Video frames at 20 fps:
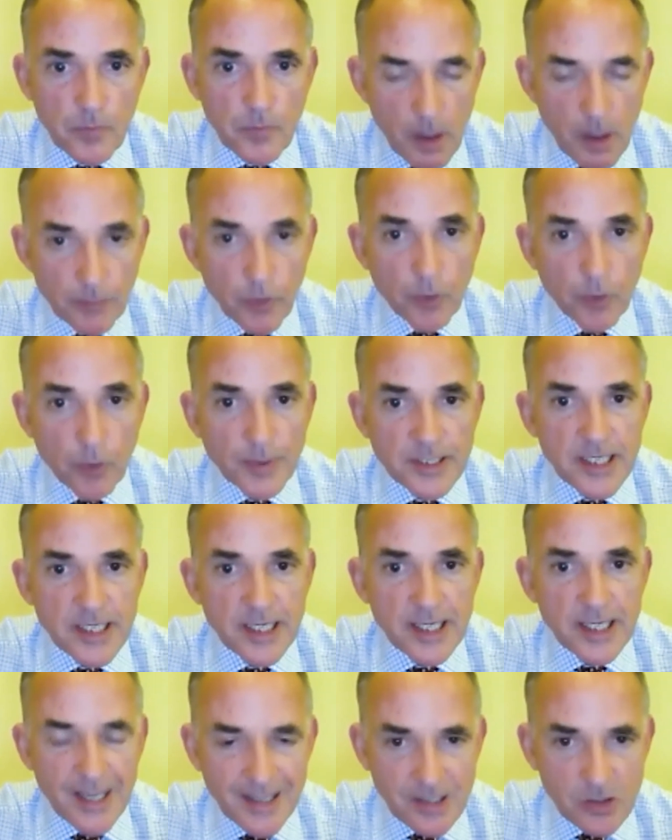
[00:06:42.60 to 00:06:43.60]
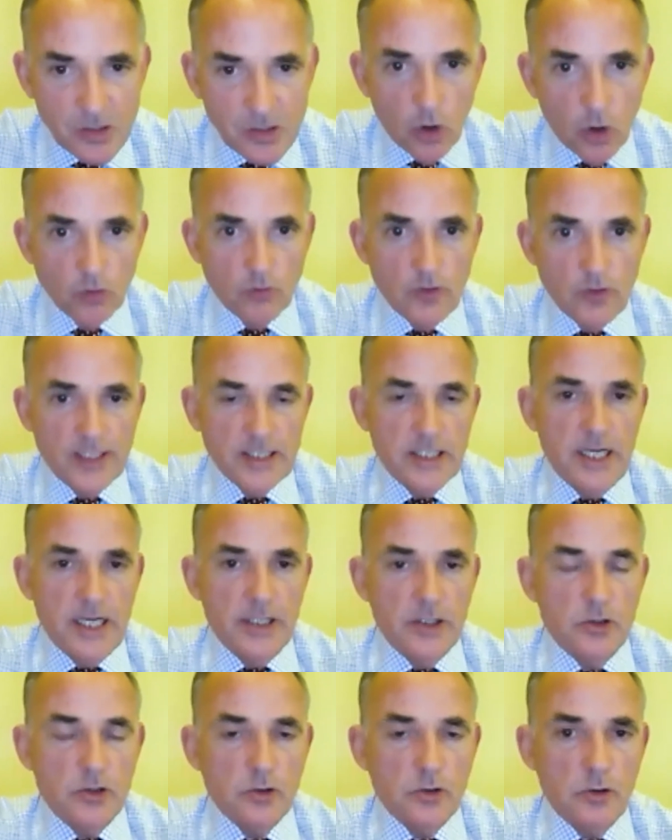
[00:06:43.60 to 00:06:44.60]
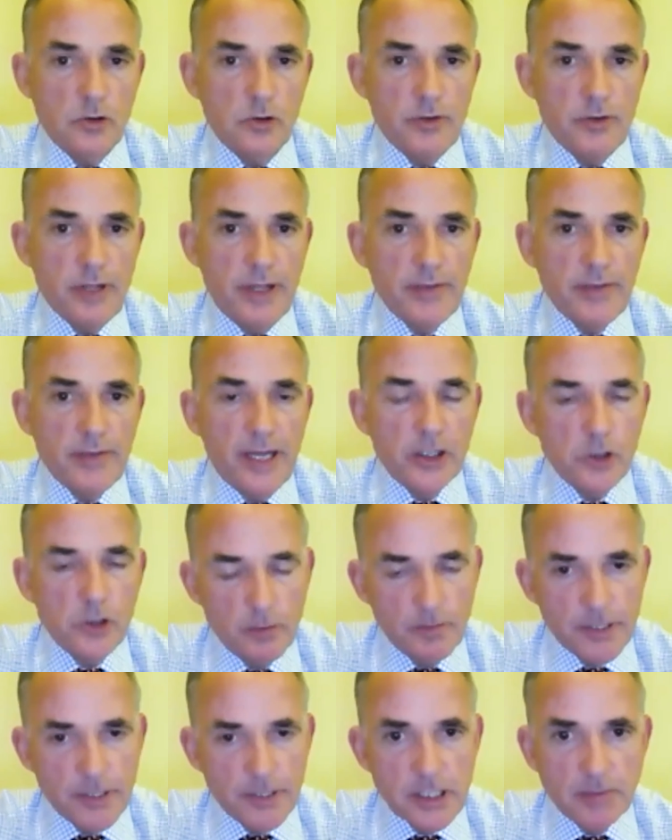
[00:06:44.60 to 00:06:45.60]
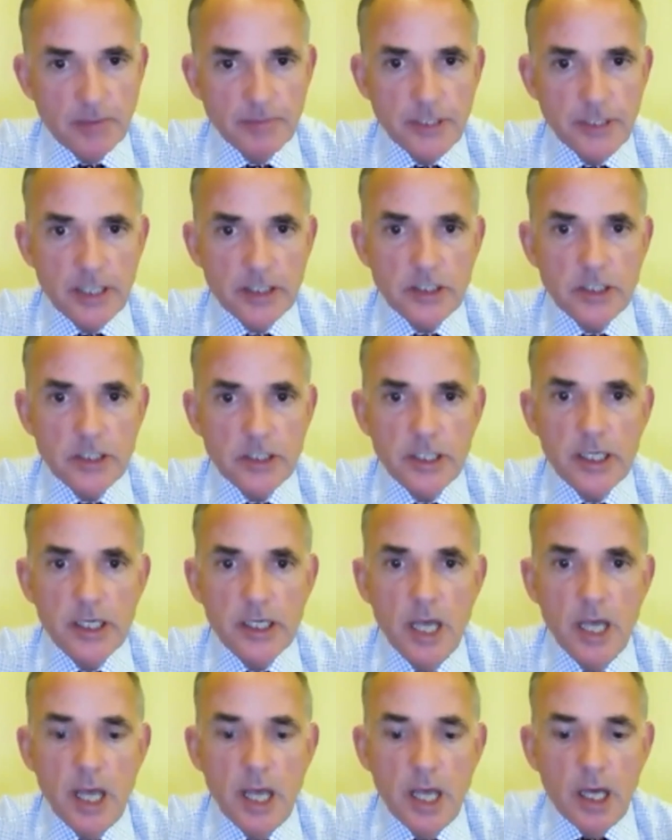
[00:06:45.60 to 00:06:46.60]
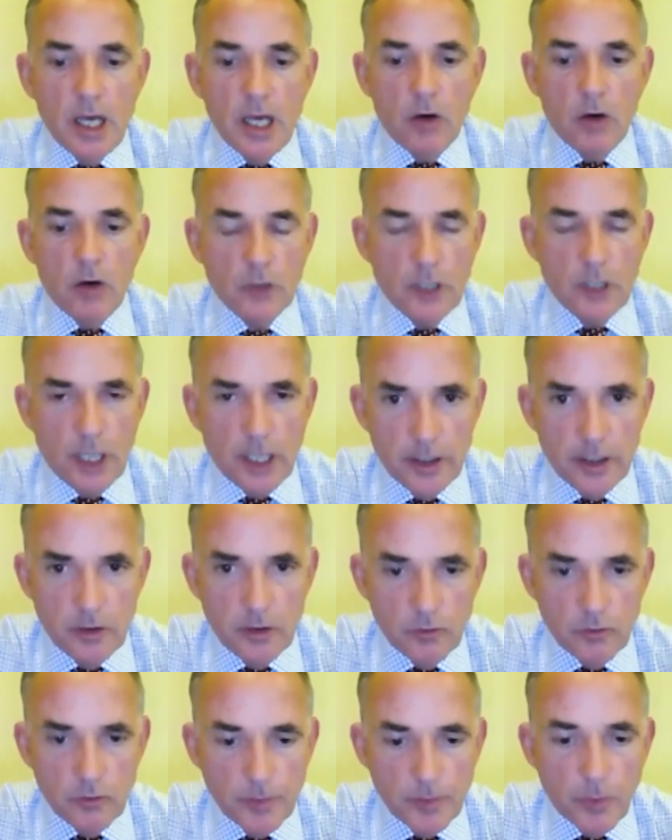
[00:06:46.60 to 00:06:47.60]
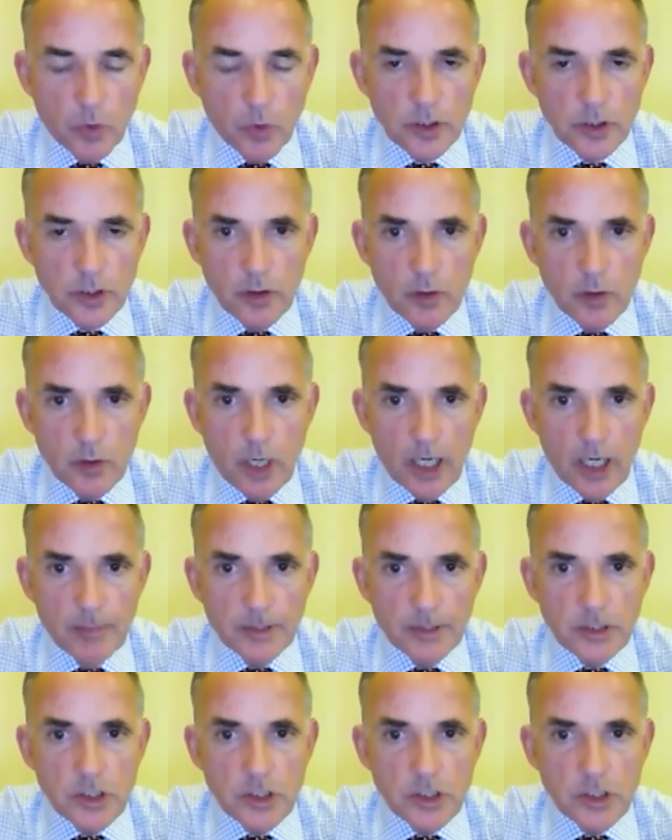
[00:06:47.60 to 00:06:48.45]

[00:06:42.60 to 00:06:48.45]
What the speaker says: property is non-residential, then that shouldn't be subject to the online reporting requirement.